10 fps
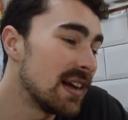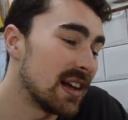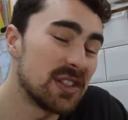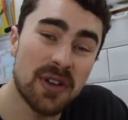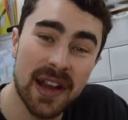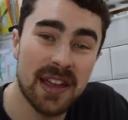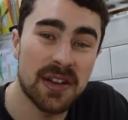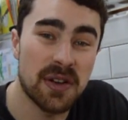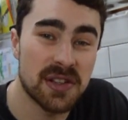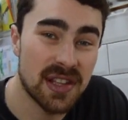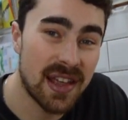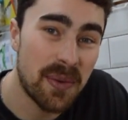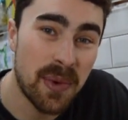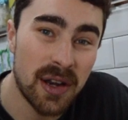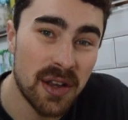I'd drag it across to that
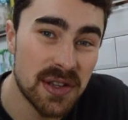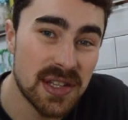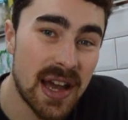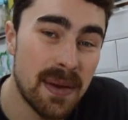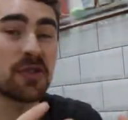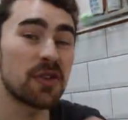OneNote tab.